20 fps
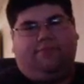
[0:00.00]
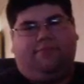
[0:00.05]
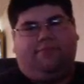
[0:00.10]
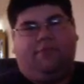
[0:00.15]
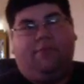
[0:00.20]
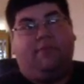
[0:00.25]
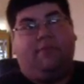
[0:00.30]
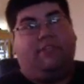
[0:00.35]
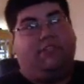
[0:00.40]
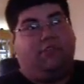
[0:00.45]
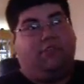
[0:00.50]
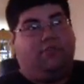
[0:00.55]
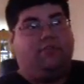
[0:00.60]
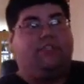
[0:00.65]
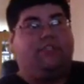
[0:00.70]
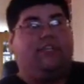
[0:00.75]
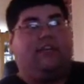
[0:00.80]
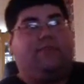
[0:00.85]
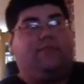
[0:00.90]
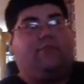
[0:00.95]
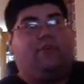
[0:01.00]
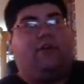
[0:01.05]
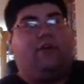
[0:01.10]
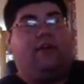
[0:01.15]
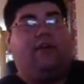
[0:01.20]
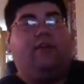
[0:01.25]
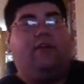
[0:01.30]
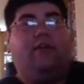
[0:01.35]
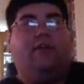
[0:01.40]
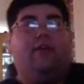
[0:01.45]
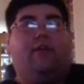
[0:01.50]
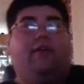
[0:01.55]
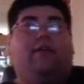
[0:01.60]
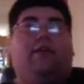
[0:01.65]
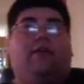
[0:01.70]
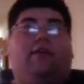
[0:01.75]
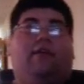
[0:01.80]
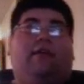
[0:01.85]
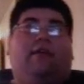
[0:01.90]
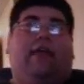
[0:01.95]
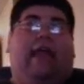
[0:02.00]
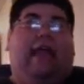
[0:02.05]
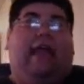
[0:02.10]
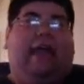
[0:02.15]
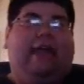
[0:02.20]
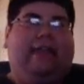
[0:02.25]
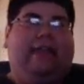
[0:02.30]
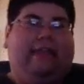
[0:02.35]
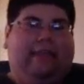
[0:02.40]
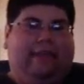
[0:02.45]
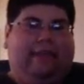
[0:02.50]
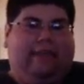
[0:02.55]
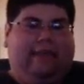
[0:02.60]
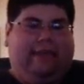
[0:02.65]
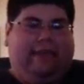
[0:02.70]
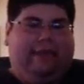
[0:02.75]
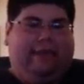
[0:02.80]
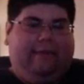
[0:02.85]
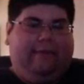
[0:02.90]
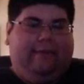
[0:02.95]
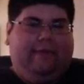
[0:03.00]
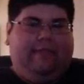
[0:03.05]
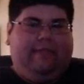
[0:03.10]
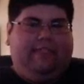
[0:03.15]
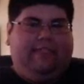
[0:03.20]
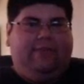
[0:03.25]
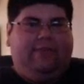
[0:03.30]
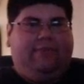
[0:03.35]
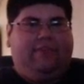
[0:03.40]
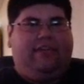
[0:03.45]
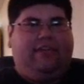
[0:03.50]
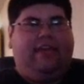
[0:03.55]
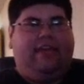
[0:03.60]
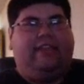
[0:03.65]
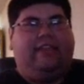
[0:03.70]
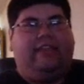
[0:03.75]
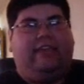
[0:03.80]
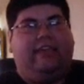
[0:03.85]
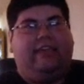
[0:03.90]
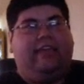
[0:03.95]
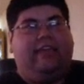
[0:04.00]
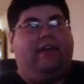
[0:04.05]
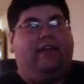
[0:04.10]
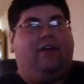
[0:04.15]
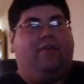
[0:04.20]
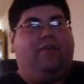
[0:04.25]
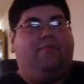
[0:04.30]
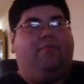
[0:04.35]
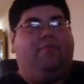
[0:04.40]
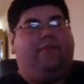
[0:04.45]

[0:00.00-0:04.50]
from the Silver Samurai. And he is able to get it to heat up.